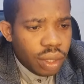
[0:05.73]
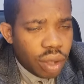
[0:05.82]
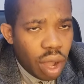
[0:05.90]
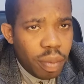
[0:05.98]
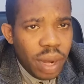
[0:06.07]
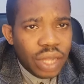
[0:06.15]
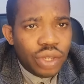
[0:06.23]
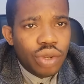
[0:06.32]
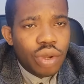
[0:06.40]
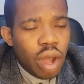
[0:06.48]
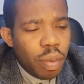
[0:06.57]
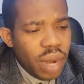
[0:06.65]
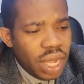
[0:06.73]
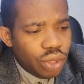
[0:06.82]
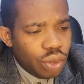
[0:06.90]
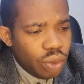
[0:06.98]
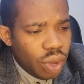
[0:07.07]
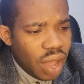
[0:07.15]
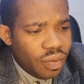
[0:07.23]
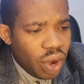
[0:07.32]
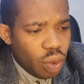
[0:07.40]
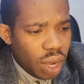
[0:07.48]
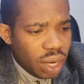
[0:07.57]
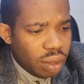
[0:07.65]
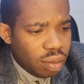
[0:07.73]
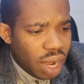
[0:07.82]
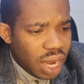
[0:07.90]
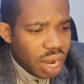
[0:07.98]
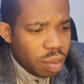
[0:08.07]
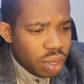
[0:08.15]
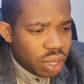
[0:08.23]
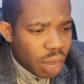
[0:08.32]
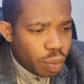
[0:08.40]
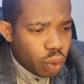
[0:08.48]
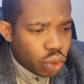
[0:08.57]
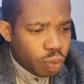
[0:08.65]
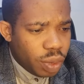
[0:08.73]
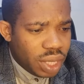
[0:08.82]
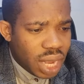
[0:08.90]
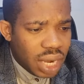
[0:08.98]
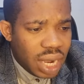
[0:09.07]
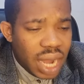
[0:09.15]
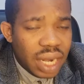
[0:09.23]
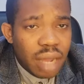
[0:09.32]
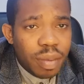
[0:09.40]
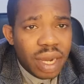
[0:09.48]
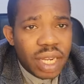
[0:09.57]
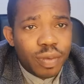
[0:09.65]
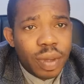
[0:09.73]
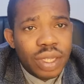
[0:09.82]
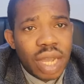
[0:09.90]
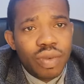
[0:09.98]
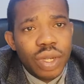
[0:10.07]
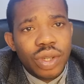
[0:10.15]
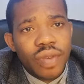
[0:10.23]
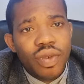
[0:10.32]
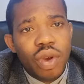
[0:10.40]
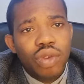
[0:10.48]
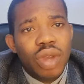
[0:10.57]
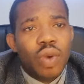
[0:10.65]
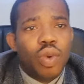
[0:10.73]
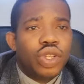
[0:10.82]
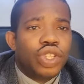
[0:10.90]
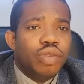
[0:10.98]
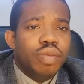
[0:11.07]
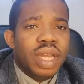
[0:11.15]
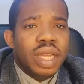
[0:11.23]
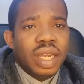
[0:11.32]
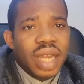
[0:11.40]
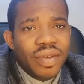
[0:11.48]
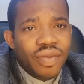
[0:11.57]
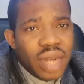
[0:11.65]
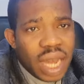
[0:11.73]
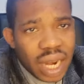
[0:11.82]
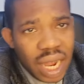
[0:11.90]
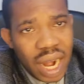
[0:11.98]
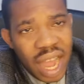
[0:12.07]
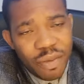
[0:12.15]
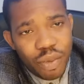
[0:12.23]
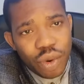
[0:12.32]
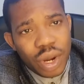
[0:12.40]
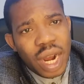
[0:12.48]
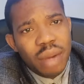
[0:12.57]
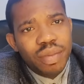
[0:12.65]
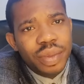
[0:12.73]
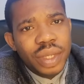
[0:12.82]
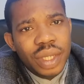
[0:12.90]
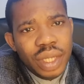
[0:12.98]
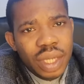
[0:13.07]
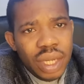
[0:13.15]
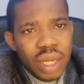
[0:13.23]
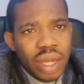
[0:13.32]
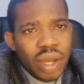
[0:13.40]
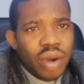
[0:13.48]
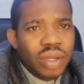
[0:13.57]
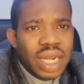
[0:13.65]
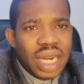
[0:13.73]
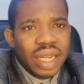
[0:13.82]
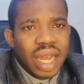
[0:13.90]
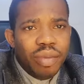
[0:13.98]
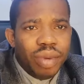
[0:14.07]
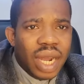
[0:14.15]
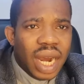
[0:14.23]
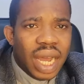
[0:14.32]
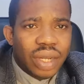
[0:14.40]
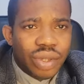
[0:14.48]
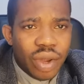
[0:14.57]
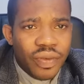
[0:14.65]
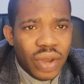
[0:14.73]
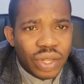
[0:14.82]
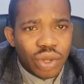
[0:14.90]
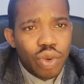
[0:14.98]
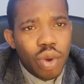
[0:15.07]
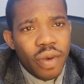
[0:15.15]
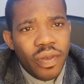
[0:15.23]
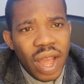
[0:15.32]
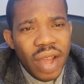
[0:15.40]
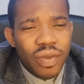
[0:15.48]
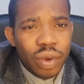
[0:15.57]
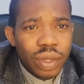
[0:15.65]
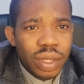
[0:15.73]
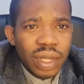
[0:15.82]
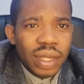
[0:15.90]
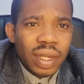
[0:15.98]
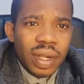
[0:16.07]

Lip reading: God bless you. God bless you, everyone. My name is Apostle Peter Daniel. By the special grace of God, you are watching me in the Heaven and Hell Life program under the umbrellas of a school of heaven.